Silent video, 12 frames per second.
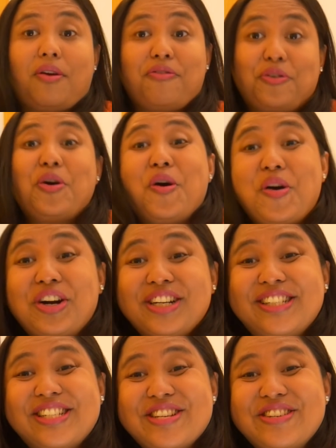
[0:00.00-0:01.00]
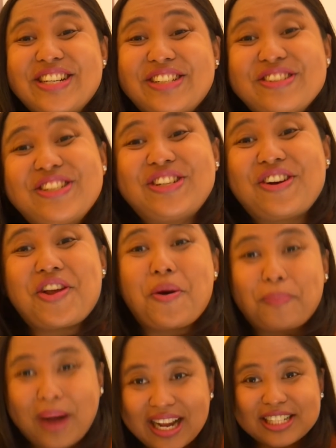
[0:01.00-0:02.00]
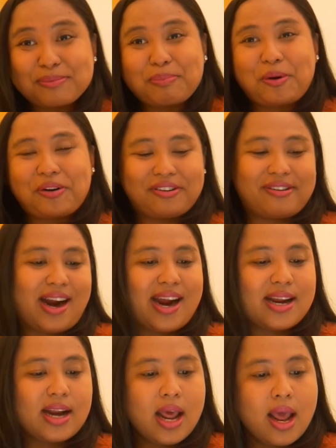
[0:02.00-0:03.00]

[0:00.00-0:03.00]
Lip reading: course, you need to show your passport, right?